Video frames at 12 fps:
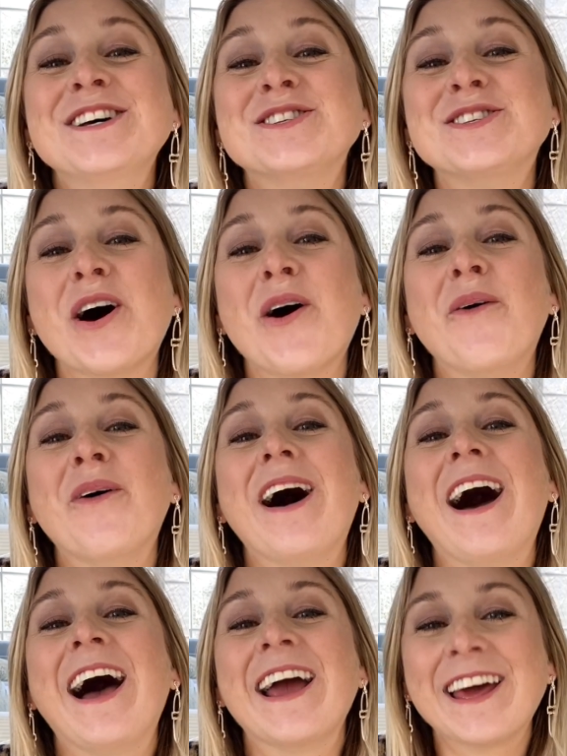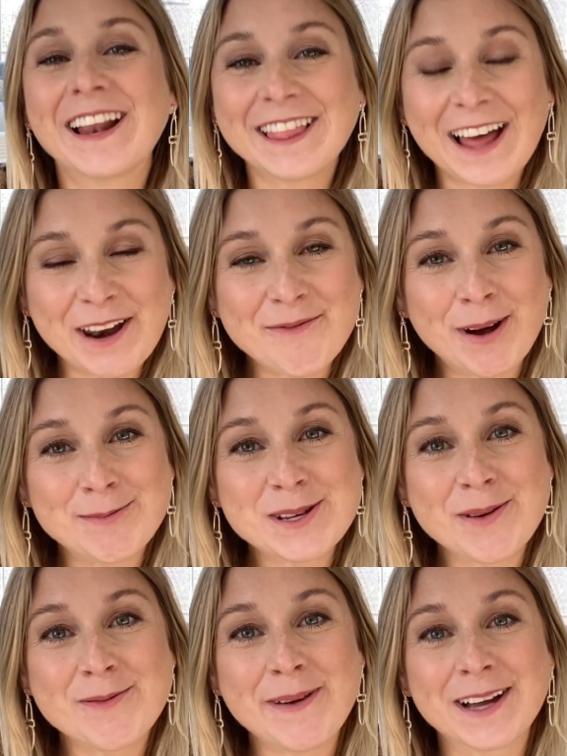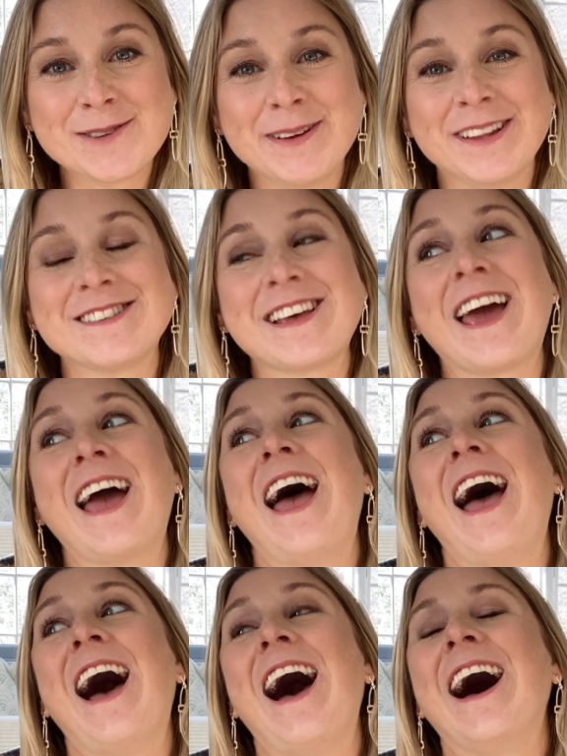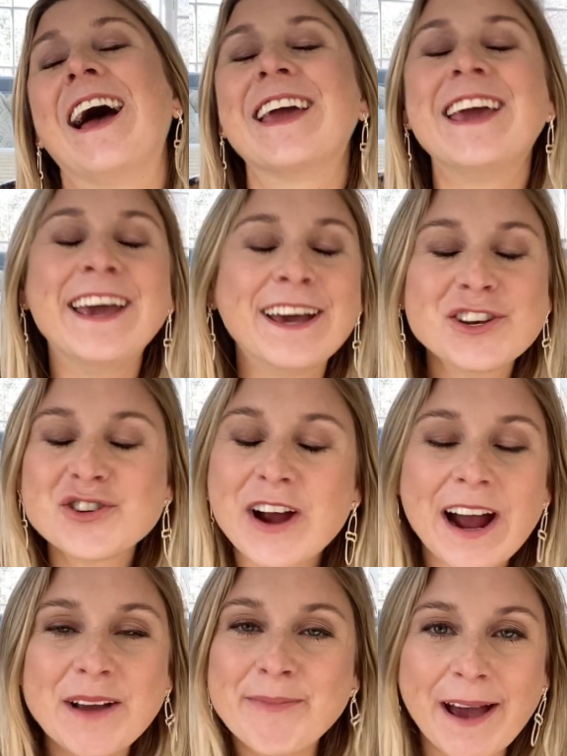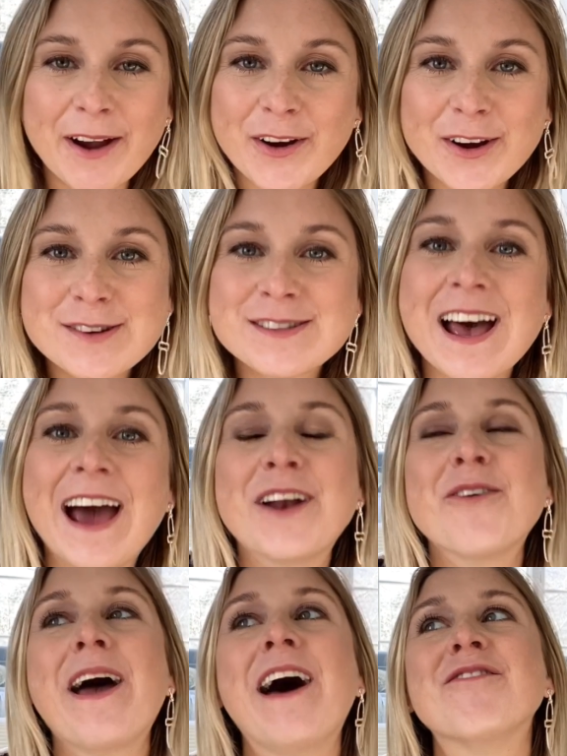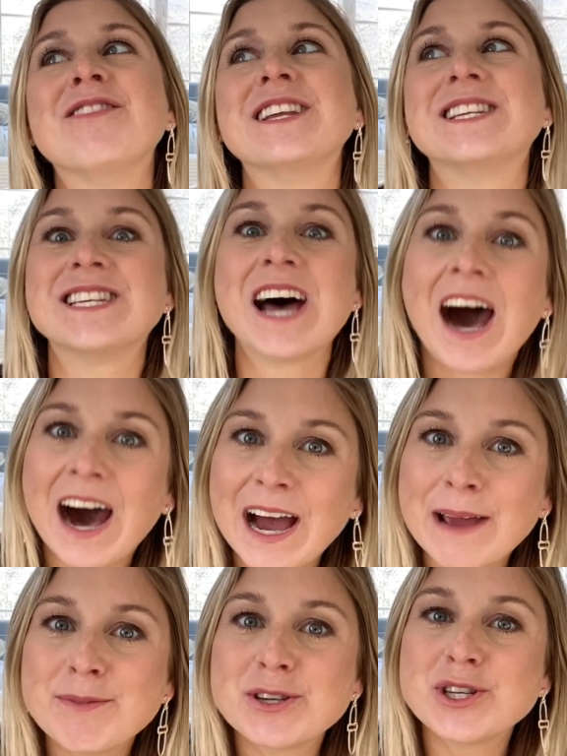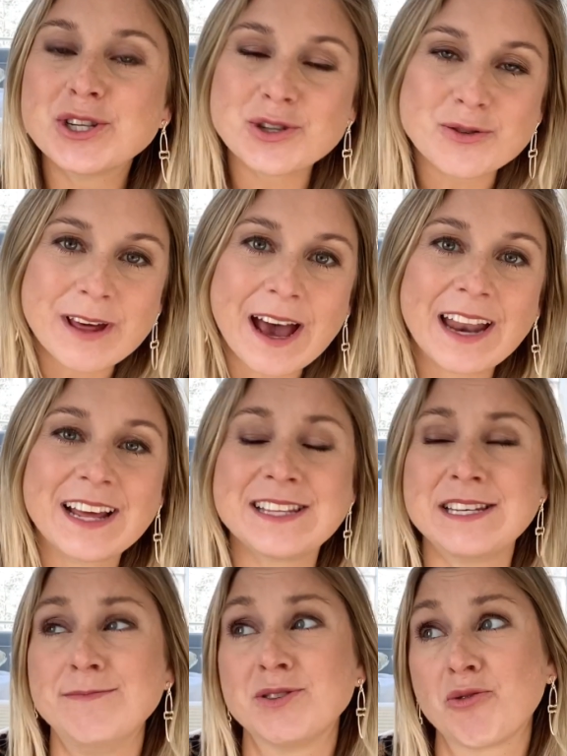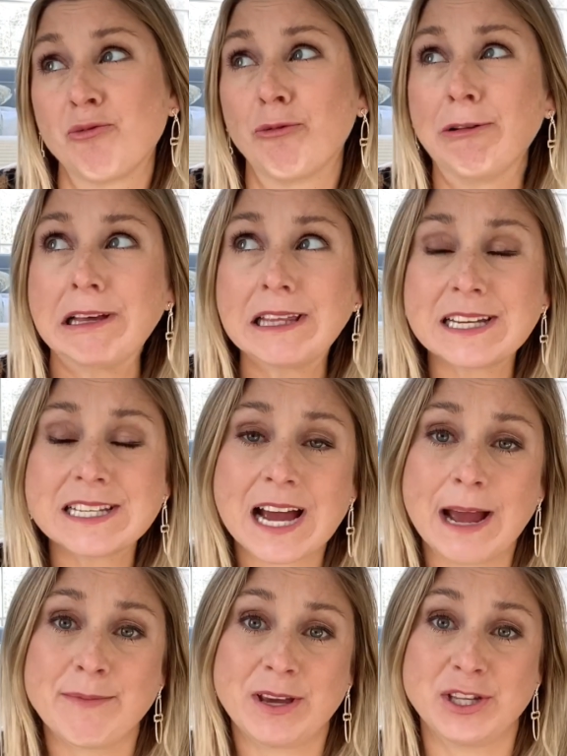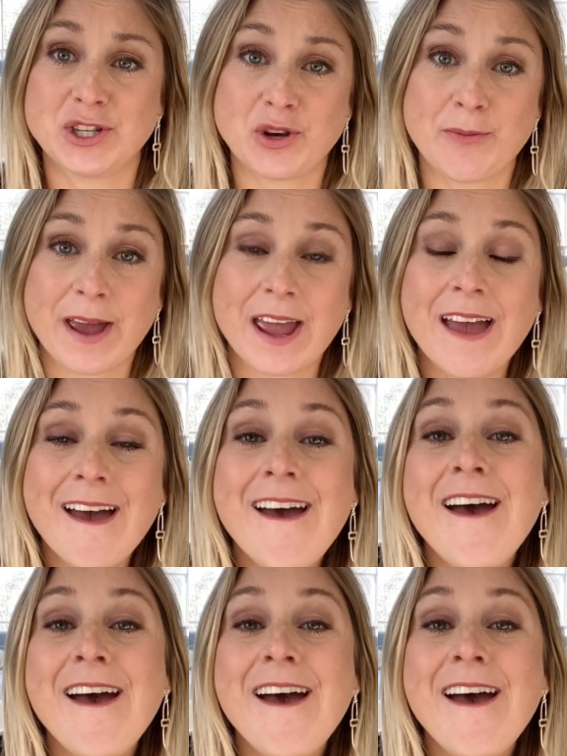So I get a lot of moms coming back to me and they'll say, I can't track macros. I don't have the time to do that. It seems really time consuming.